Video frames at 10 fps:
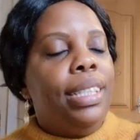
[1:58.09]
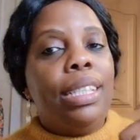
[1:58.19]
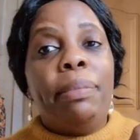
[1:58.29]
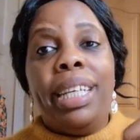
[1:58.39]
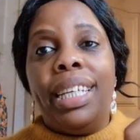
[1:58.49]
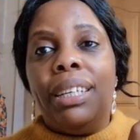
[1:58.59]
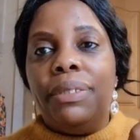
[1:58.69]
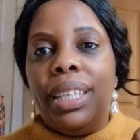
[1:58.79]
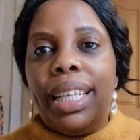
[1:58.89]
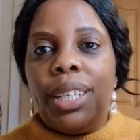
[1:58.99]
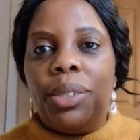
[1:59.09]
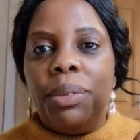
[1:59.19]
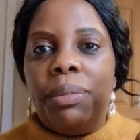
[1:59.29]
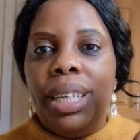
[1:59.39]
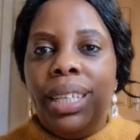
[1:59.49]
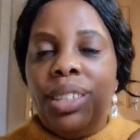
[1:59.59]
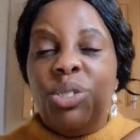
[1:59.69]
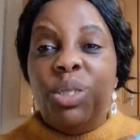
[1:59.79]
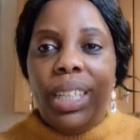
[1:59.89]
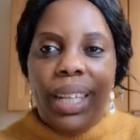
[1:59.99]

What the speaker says: Somebody gifted that to me. It's really